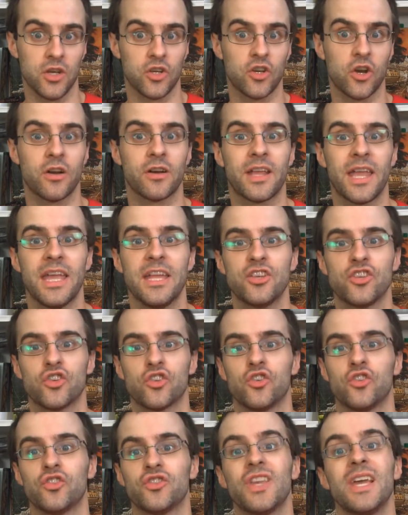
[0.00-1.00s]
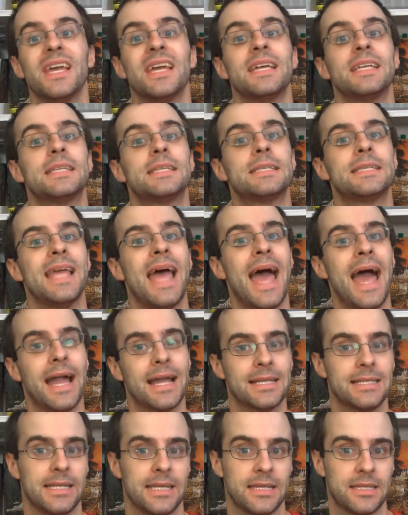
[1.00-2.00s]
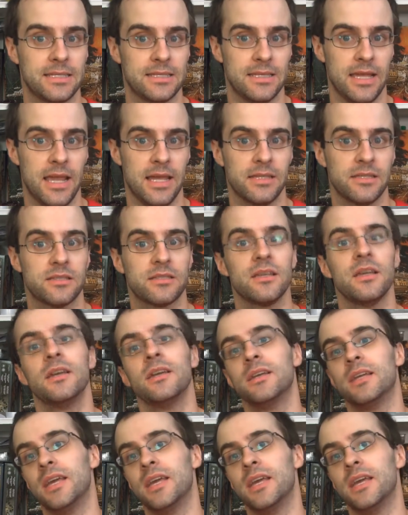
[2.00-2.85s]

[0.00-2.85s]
Dark Angels tactic stance.